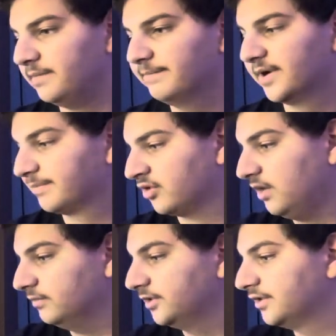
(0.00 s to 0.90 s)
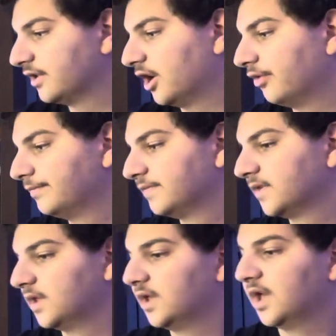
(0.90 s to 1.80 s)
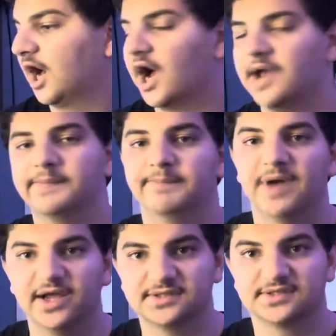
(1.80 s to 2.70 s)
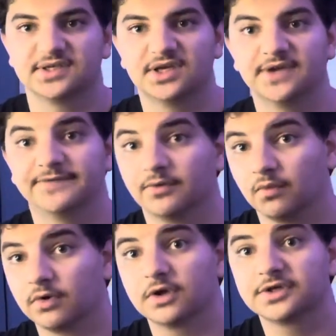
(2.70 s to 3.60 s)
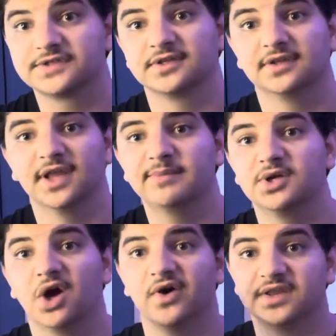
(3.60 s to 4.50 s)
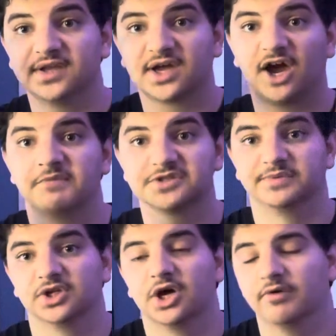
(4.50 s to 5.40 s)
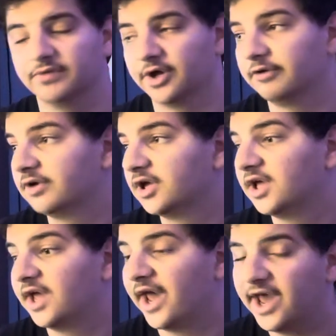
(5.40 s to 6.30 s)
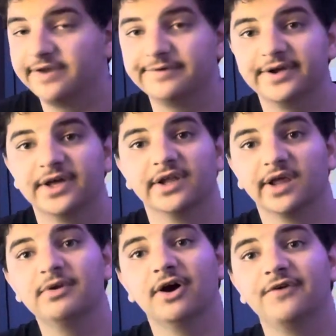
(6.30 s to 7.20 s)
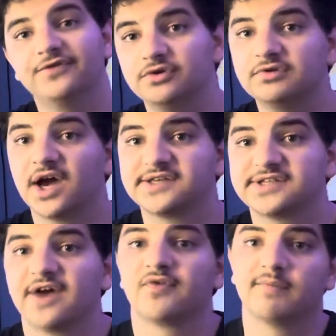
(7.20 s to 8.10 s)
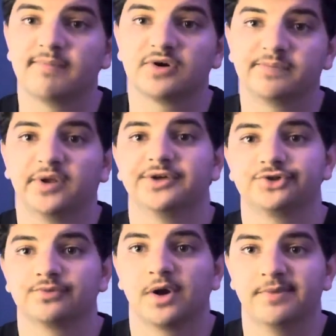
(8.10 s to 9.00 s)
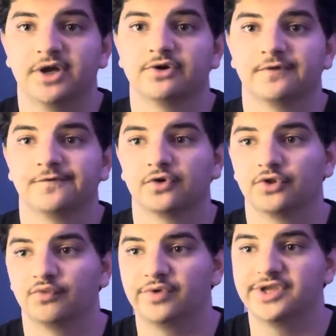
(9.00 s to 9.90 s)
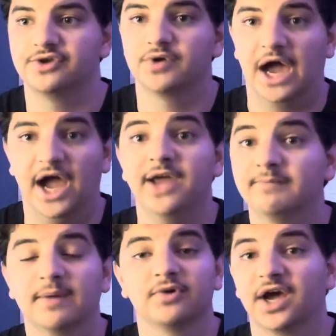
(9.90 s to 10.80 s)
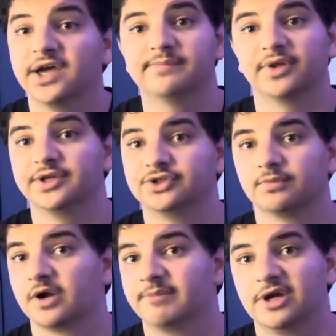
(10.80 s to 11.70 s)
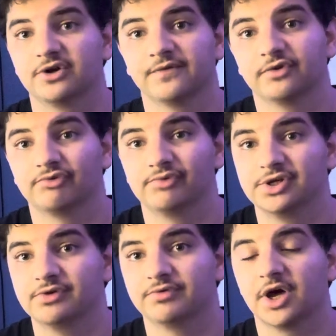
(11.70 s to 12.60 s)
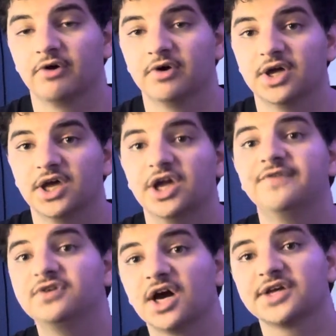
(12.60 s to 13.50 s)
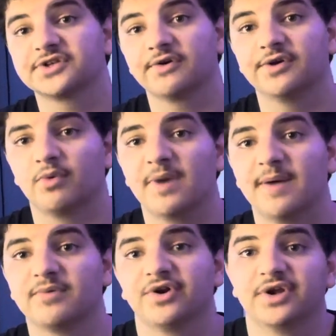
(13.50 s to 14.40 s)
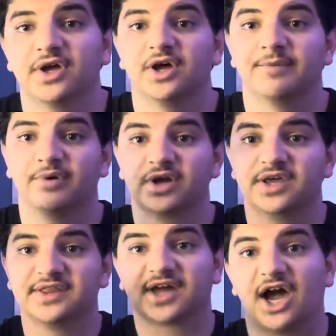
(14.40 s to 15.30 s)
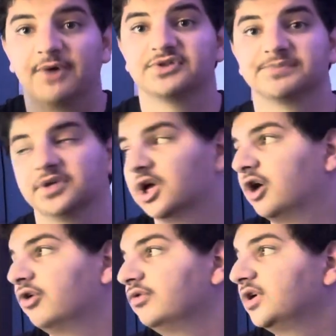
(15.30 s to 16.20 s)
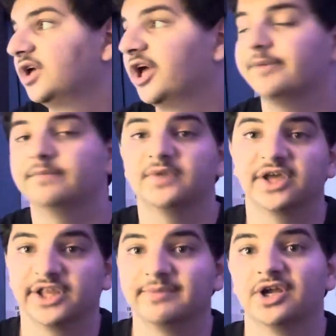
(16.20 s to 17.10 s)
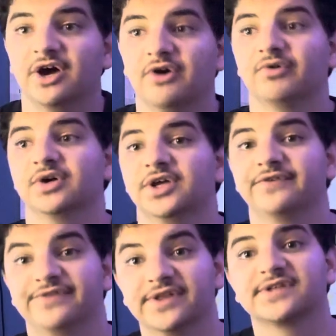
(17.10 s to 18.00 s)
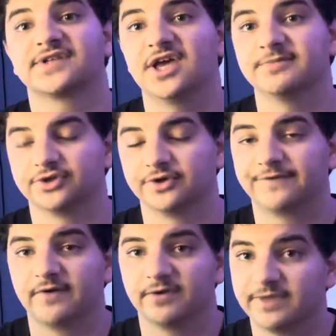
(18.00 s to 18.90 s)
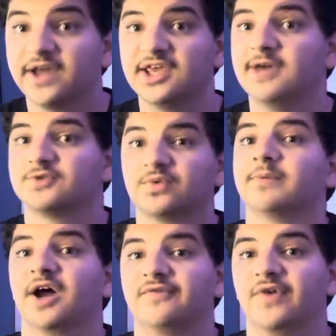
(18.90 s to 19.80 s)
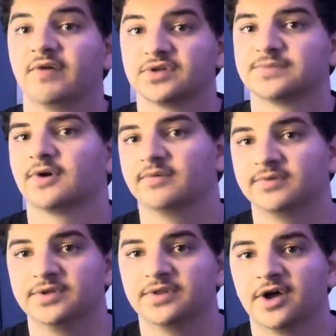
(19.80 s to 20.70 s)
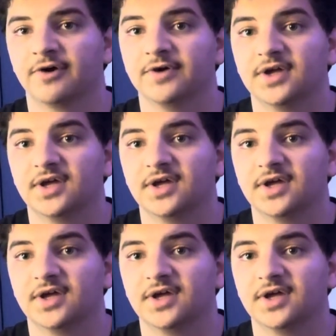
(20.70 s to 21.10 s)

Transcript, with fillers: But probably, though, I bet if it works, let me know in the comments below, though. And let me know if you guys have remembered playing Streamer Maker for the Wii U. I remembered I played Streamer Maker for the Wii U, though. If you guys already remembered, put it in the comments below and, and let me know if this game is your favorite. That game is one of my favorites probably though.